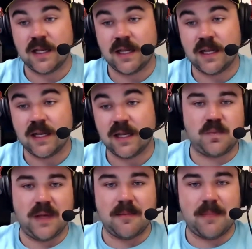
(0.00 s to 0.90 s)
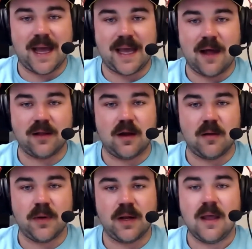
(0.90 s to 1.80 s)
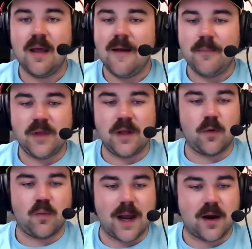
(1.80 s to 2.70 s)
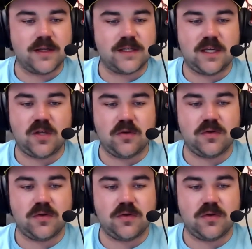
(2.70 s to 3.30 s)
just being back out there. But, the record is a huge